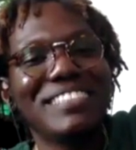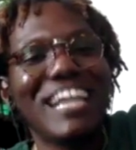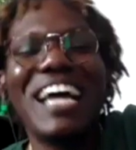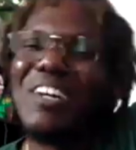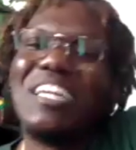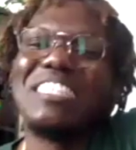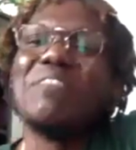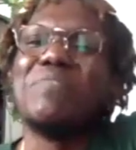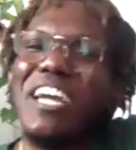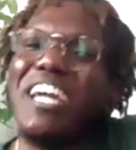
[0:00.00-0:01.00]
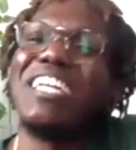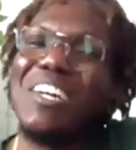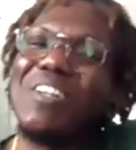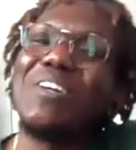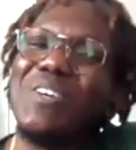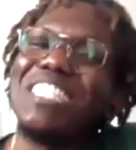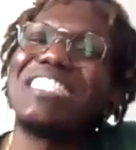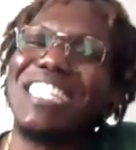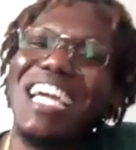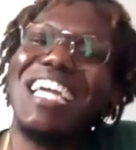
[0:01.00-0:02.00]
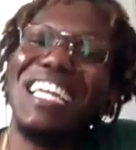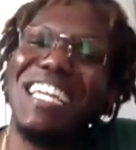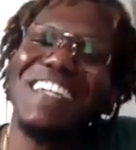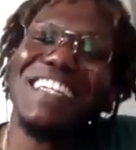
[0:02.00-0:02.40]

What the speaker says: I know that's a very loaded question, ain't it?